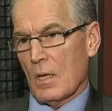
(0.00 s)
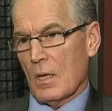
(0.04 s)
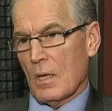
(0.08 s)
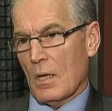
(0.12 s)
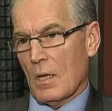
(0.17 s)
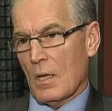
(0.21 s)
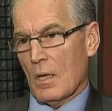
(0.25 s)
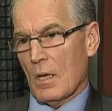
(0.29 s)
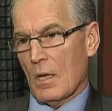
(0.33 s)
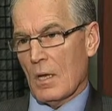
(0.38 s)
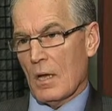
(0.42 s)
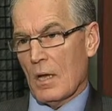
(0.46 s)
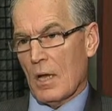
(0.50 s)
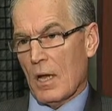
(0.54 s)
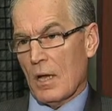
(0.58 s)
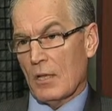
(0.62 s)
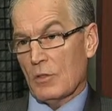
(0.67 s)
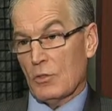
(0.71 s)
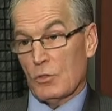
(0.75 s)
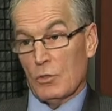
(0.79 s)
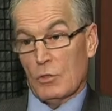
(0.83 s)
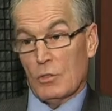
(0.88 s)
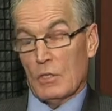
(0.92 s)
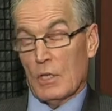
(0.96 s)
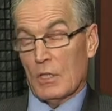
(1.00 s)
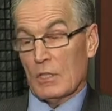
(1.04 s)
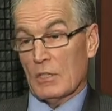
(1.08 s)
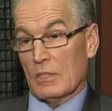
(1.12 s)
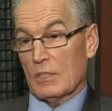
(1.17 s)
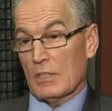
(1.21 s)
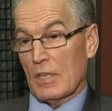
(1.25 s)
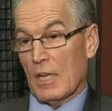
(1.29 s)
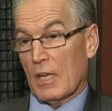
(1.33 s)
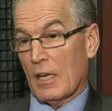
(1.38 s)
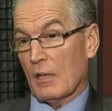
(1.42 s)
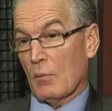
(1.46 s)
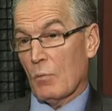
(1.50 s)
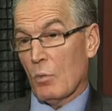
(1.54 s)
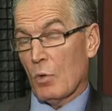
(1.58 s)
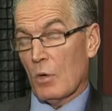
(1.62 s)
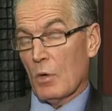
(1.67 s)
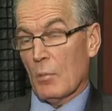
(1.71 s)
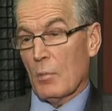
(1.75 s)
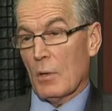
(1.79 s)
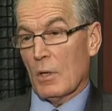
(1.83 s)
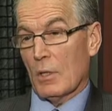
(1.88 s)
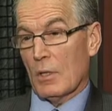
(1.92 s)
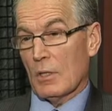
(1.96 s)
I choose not to say anything more
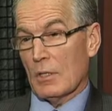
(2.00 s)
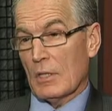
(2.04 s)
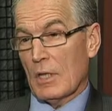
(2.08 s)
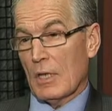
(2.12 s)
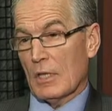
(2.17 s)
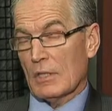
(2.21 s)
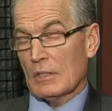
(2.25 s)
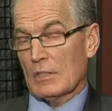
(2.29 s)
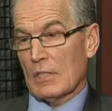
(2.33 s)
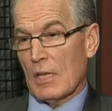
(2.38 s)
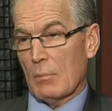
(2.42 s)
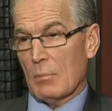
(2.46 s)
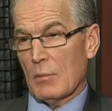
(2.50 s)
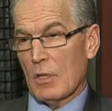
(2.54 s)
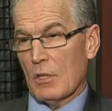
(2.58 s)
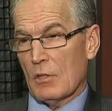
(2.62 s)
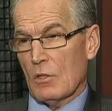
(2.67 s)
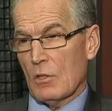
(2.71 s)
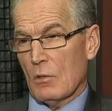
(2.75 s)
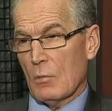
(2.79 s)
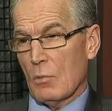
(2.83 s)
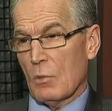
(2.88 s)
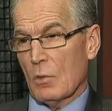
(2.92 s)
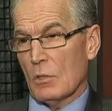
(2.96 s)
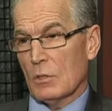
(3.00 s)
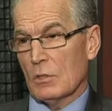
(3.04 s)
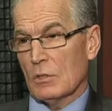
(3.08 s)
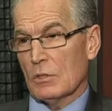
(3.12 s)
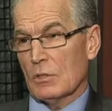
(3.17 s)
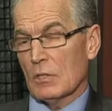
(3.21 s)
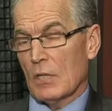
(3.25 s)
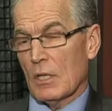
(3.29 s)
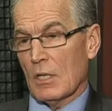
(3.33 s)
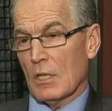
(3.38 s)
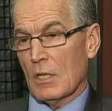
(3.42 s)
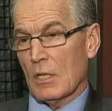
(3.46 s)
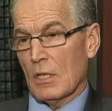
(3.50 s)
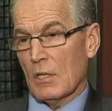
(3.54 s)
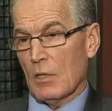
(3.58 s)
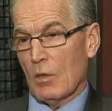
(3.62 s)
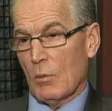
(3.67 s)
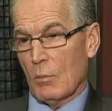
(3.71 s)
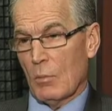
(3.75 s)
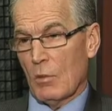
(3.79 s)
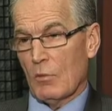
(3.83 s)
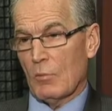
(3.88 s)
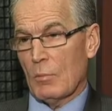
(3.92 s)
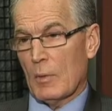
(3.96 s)
about it, except that there was a
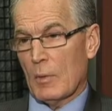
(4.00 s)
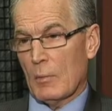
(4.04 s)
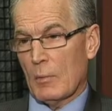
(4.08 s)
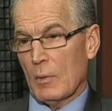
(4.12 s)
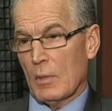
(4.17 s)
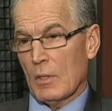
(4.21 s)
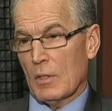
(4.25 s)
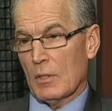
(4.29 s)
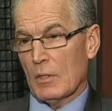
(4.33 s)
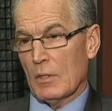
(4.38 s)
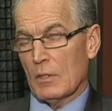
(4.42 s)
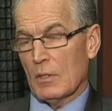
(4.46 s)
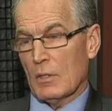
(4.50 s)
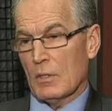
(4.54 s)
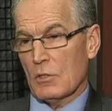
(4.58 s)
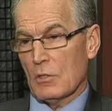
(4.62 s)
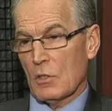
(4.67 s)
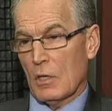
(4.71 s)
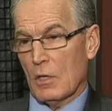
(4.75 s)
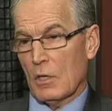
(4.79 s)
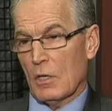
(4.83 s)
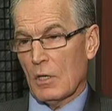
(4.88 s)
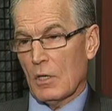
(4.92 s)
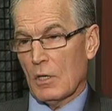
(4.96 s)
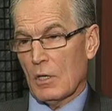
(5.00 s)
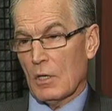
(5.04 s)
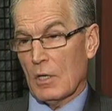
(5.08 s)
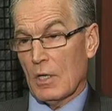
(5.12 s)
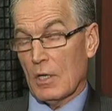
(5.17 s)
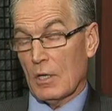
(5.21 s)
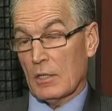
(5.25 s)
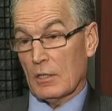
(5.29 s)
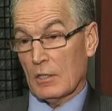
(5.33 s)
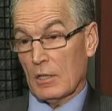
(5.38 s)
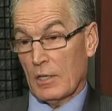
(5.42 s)
number of people in the circle, and